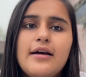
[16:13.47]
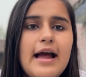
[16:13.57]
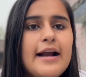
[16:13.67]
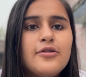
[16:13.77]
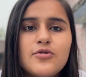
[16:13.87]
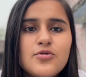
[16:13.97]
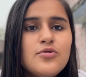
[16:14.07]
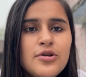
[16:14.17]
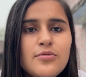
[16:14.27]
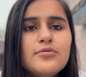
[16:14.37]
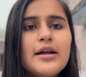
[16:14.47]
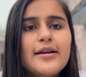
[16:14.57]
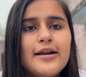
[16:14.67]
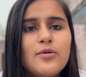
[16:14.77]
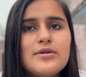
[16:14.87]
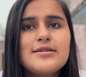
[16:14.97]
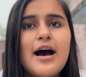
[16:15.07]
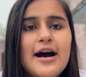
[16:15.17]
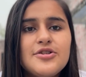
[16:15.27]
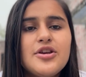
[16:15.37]
And those who knew that it was
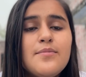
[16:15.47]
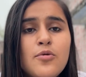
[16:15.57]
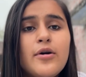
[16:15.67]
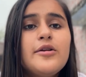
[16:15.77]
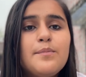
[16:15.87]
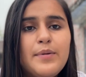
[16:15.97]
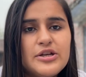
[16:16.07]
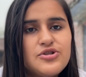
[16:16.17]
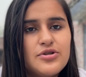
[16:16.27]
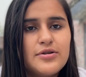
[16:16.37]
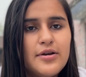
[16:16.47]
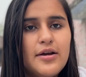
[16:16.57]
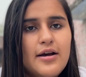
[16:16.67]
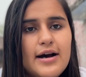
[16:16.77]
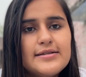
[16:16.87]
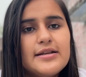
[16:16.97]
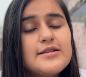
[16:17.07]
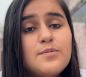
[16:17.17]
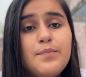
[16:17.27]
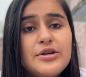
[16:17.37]
Ajay Mohan Bisht, answer
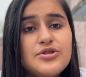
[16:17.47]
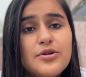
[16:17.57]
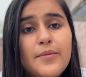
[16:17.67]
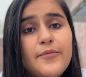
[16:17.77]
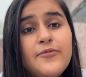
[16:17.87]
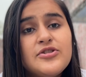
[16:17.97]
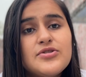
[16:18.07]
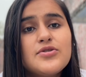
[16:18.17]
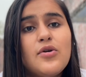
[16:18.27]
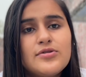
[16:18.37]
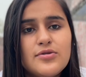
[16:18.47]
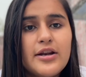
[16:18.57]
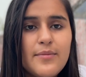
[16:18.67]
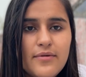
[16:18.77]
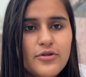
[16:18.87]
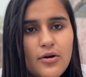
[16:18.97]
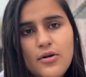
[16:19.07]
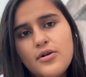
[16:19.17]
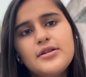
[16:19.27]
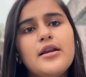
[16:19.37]
is Bisht, which is also the name of the
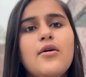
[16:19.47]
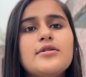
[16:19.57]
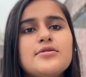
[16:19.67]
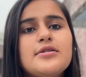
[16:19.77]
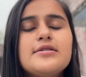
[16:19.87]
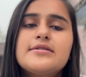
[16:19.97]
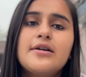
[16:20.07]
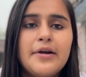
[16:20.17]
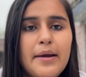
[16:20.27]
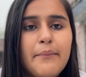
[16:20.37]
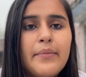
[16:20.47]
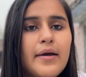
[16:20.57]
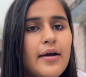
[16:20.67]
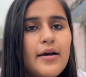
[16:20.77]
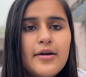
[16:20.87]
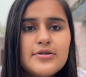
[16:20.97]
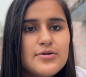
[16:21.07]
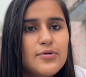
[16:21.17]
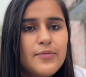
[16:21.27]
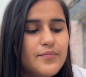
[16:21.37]
cloth and also this surname.
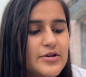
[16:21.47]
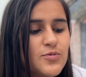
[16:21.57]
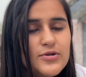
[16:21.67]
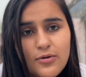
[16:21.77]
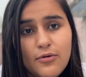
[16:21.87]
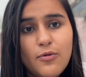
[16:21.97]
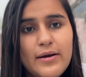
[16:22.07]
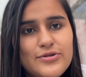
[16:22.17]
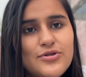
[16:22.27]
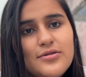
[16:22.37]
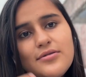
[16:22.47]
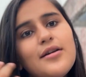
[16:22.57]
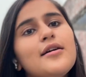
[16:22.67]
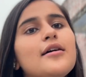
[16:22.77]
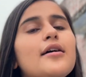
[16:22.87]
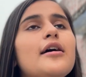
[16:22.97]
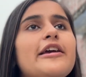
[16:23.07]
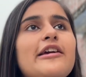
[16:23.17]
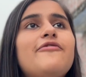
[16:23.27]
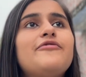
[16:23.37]
So this was a good question.
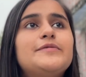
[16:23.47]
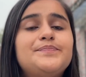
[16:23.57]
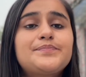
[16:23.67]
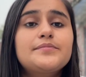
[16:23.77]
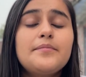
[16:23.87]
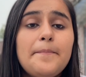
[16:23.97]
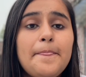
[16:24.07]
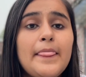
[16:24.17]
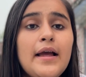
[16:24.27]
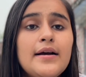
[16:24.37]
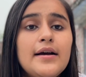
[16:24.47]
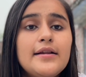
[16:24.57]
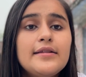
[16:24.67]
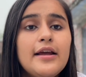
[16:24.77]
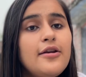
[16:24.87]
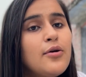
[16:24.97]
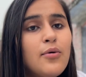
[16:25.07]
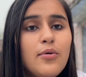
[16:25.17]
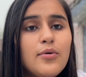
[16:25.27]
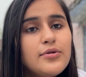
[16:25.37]
If they
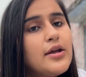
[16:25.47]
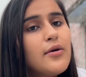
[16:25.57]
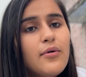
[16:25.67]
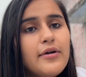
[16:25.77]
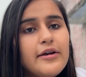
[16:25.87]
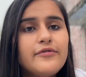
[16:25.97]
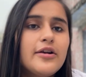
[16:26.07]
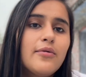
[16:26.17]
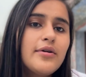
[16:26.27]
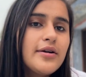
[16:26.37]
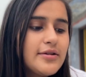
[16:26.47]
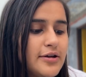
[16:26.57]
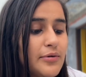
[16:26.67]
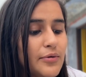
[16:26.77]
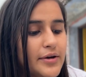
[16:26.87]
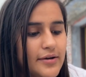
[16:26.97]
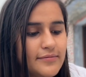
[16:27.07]
know, they know. If they don't, they don't.